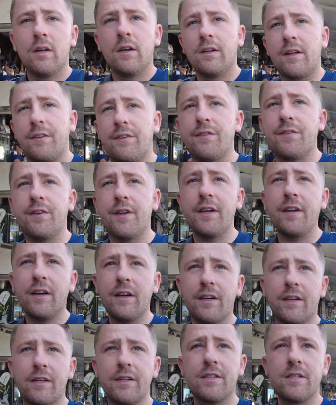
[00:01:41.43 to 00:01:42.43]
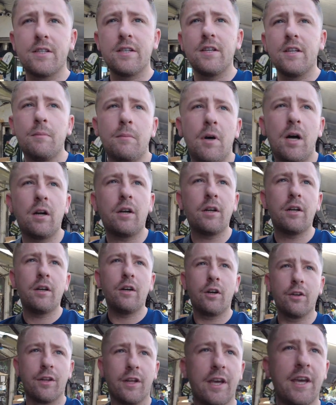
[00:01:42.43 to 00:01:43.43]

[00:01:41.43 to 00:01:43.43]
I think I can see the market or the